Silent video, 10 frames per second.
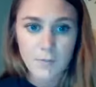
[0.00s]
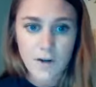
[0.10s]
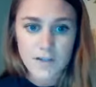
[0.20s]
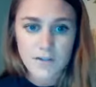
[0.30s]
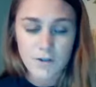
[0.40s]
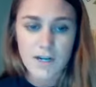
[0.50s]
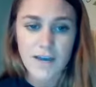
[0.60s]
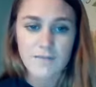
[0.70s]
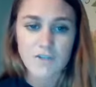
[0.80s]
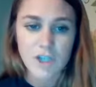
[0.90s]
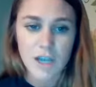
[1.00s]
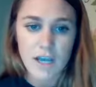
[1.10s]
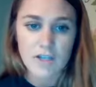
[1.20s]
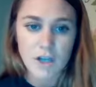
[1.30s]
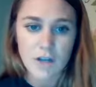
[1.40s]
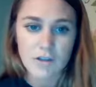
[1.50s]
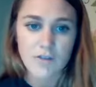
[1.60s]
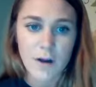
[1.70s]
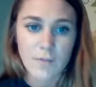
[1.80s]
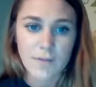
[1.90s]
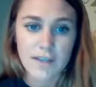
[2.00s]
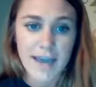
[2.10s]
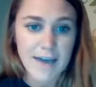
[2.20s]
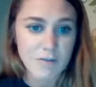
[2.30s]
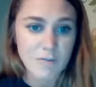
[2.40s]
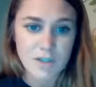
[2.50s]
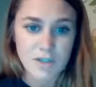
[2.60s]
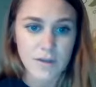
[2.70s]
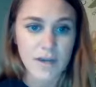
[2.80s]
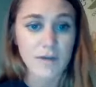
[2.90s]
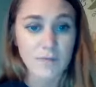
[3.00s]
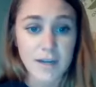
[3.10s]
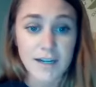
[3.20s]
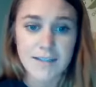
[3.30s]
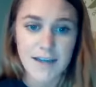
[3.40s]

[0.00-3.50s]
ways that they're going to have to change on the farm that they haven't been doing already,